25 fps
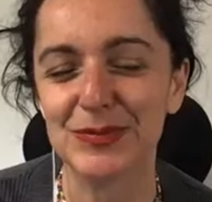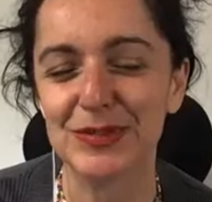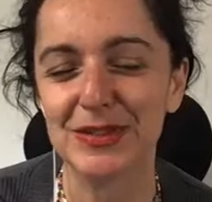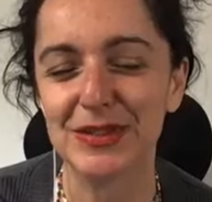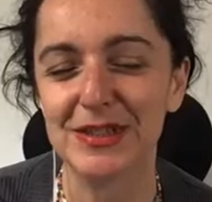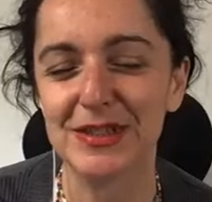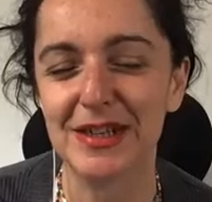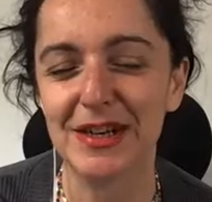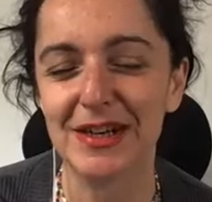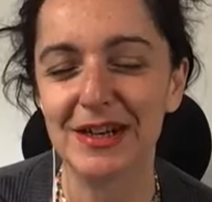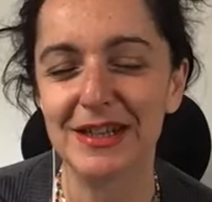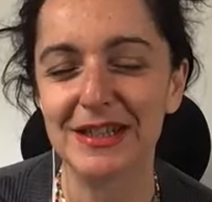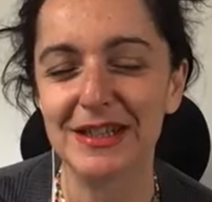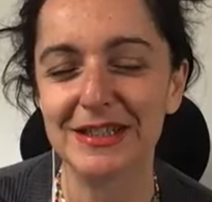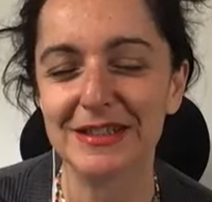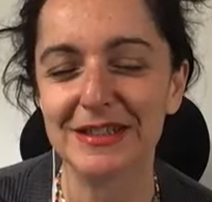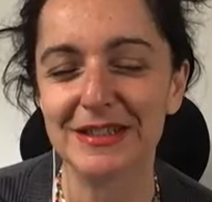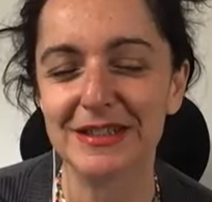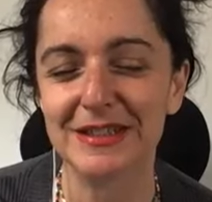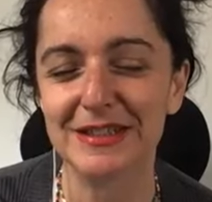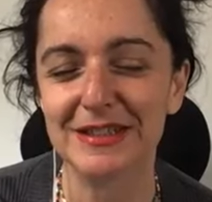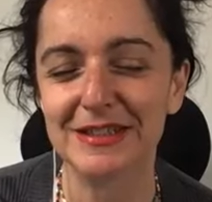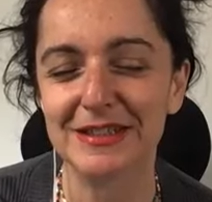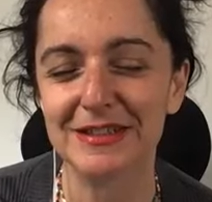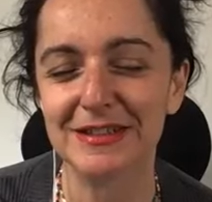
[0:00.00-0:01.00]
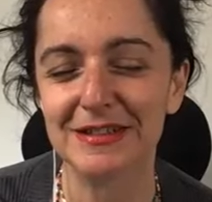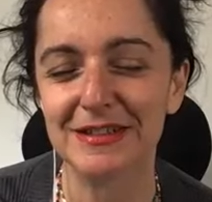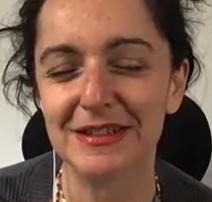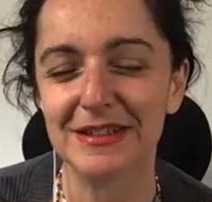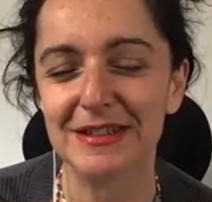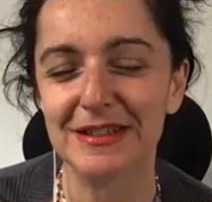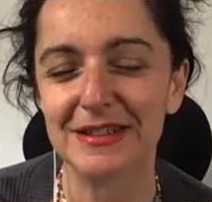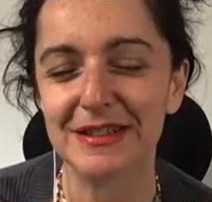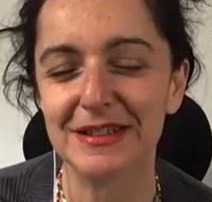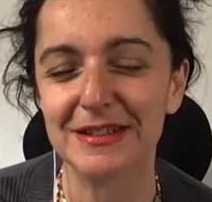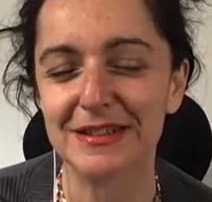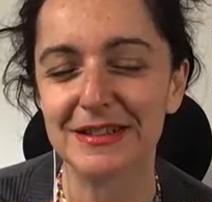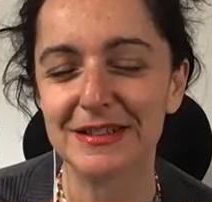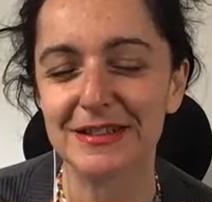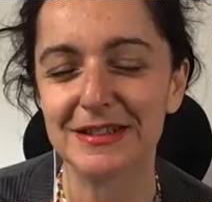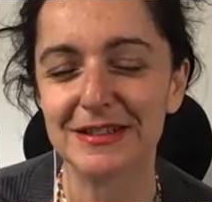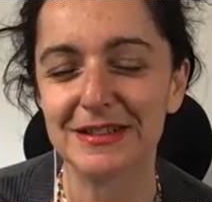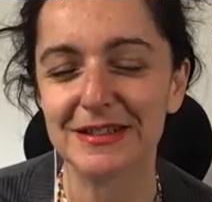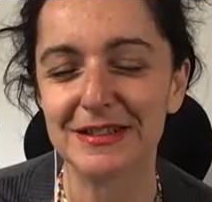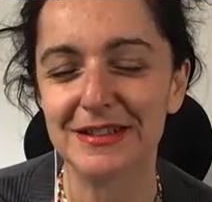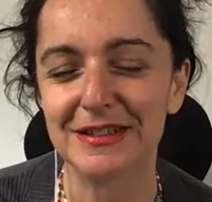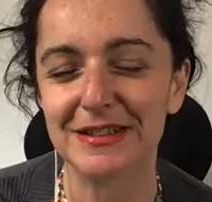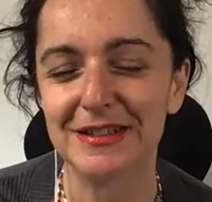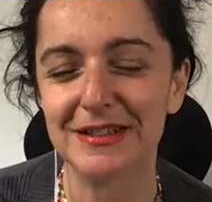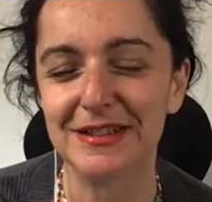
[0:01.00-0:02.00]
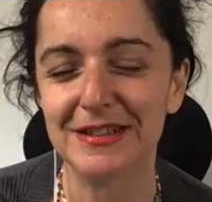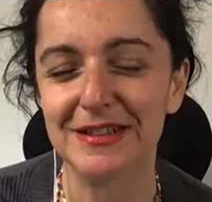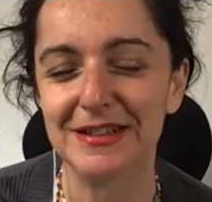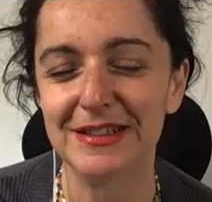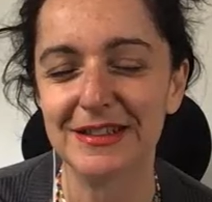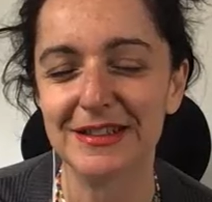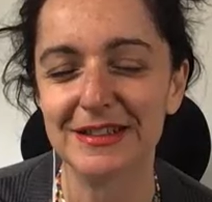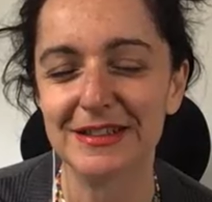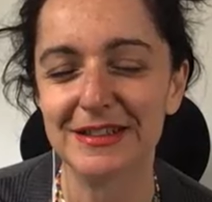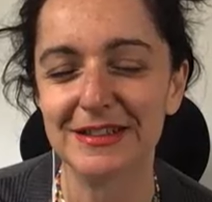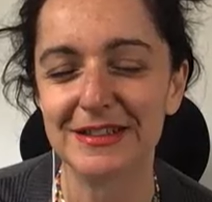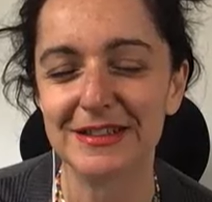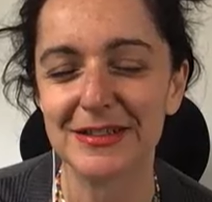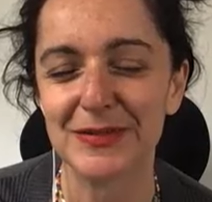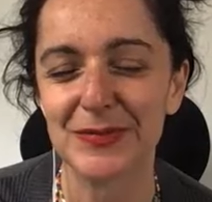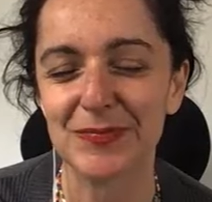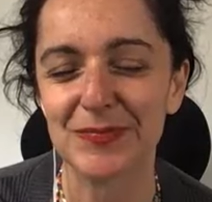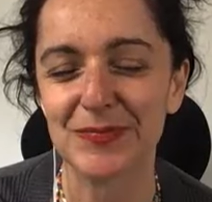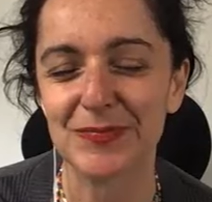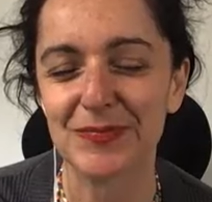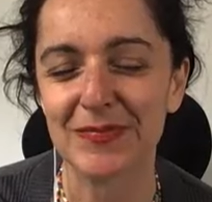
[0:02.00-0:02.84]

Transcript: Nice, nice, nice.